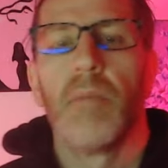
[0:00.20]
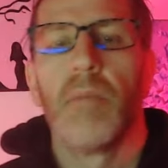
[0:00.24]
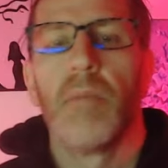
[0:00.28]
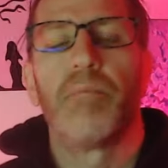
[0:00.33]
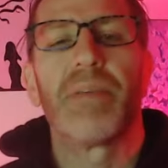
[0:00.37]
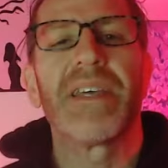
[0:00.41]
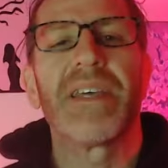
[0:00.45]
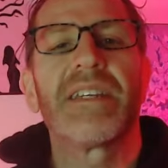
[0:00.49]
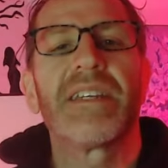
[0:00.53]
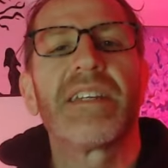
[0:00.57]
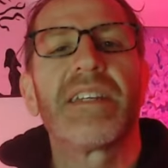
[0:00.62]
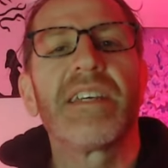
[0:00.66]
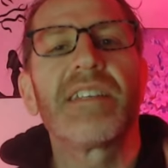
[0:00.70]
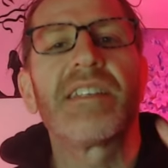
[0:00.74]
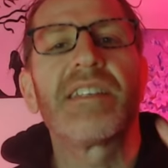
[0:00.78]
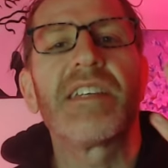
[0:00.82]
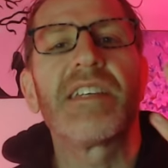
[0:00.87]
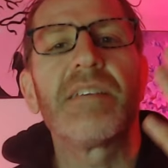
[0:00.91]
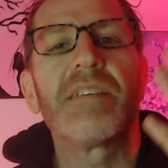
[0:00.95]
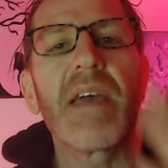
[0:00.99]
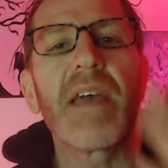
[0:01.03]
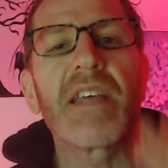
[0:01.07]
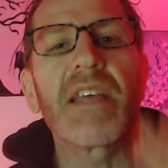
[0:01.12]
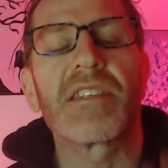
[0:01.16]

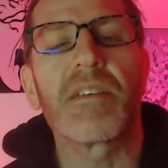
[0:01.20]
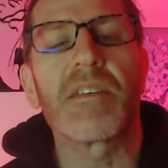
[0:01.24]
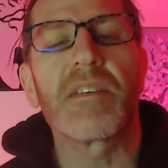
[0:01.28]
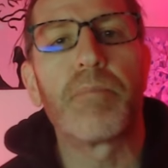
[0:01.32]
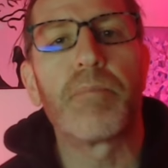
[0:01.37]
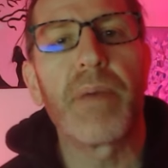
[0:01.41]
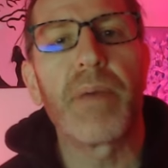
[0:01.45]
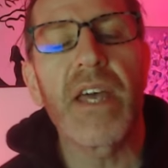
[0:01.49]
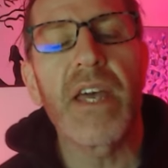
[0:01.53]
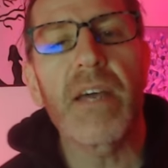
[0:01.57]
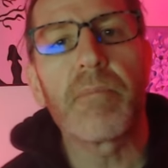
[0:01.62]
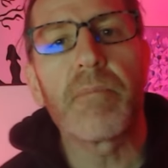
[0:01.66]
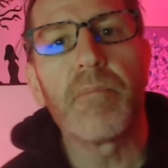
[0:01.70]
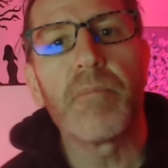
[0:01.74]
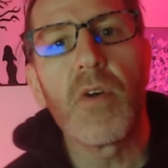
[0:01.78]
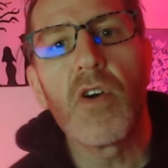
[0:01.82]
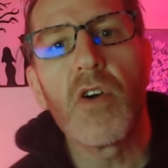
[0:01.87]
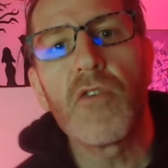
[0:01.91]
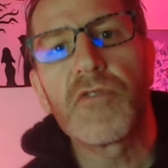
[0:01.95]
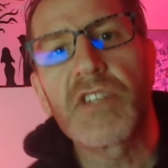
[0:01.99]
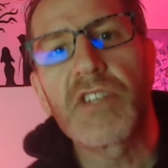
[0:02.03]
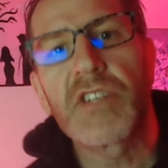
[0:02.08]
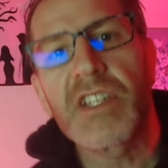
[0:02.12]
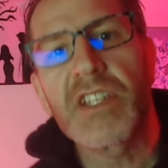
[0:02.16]
BTC makes a big
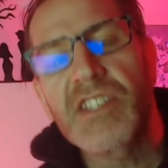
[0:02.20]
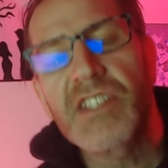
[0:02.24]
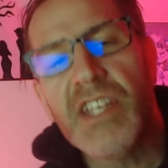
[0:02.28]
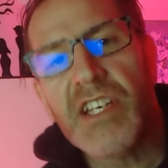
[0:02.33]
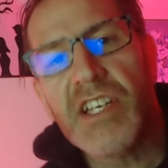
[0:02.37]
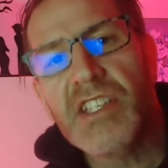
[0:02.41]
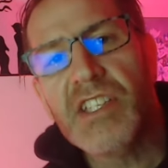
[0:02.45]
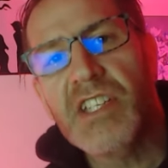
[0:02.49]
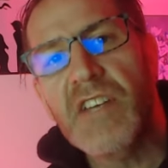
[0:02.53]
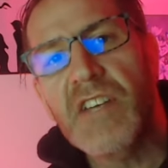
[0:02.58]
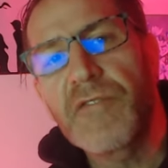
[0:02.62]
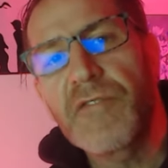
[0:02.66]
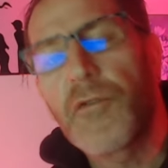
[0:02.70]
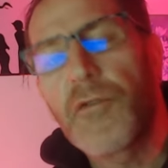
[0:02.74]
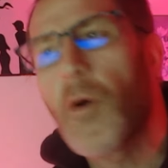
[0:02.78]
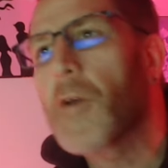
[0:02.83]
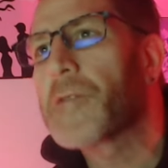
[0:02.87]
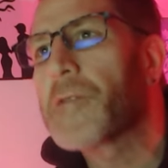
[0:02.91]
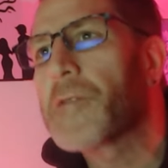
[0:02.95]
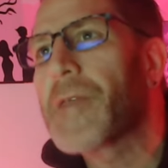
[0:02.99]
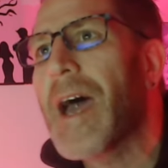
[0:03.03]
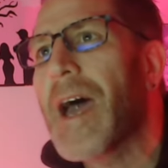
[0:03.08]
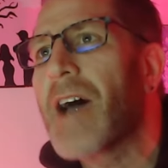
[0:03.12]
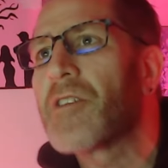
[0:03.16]
move to
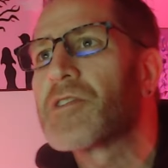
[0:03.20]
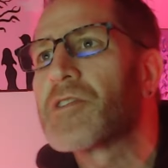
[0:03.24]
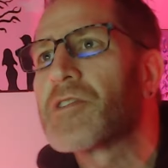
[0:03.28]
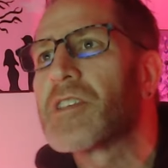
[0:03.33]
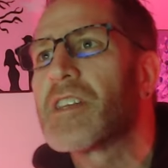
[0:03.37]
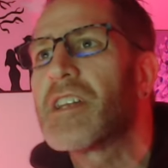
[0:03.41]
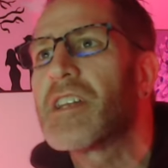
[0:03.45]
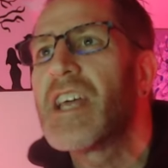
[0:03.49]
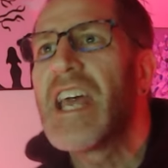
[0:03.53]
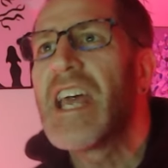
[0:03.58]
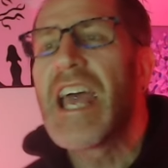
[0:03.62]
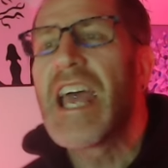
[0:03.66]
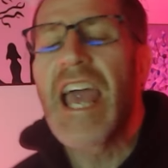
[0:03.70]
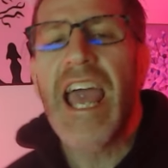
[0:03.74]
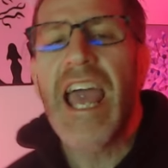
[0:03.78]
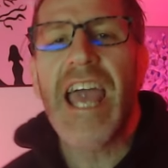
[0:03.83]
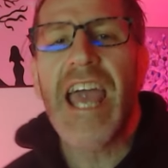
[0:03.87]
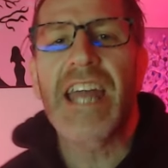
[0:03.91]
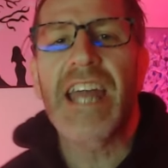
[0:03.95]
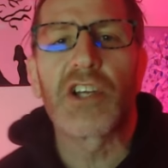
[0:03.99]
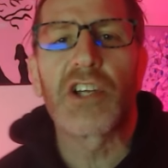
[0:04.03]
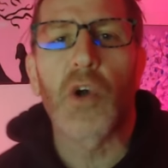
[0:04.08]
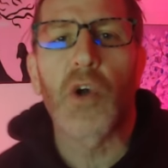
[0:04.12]
64,000 and